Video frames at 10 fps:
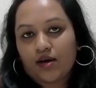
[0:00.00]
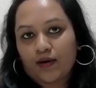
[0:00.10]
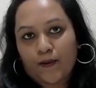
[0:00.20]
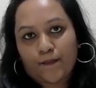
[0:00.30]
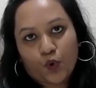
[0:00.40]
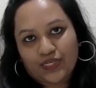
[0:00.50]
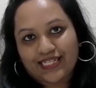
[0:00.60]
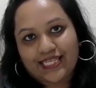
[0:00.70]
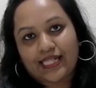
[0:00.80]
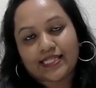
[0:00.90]

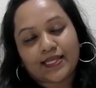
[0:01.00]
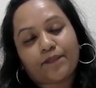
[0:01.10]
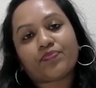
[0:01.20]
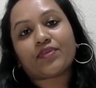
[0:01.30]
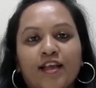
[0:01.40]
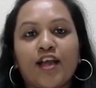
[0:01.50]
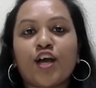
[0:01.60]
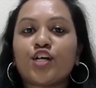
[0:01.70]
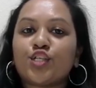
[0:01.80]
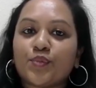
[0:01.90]
motor skills.
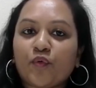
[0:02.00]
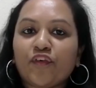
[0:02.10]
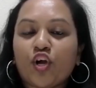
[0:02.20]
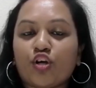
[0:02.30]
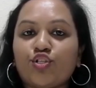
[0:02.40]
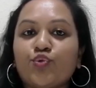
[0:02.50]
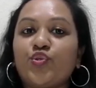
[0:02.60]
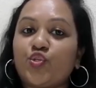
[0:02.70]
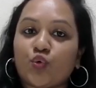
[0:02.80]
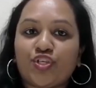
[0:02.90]
So moving on to
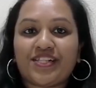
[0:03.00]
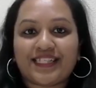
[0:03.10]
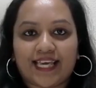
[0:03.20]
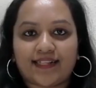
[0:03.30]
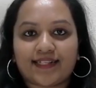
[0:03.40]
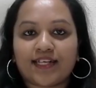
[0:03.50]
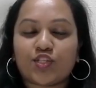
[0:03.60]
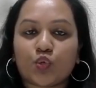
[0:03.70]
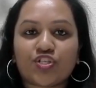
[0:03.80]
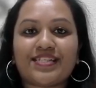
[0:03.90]
social skills
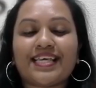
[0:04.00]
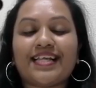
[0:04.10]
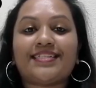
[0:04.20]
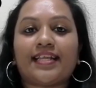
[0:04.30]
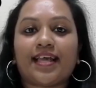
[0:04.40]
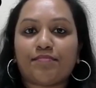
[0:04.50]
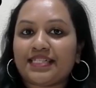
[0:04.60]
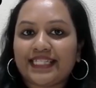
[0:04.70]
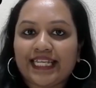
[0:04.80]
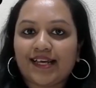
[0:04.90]
that can be
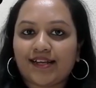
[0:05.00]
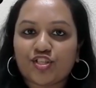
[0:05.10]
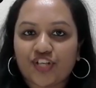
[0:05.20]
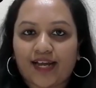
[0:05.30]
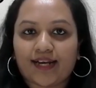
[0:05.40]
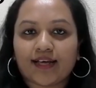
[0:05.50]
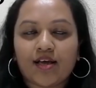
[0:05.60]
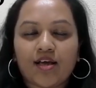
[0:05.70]
seen in a child.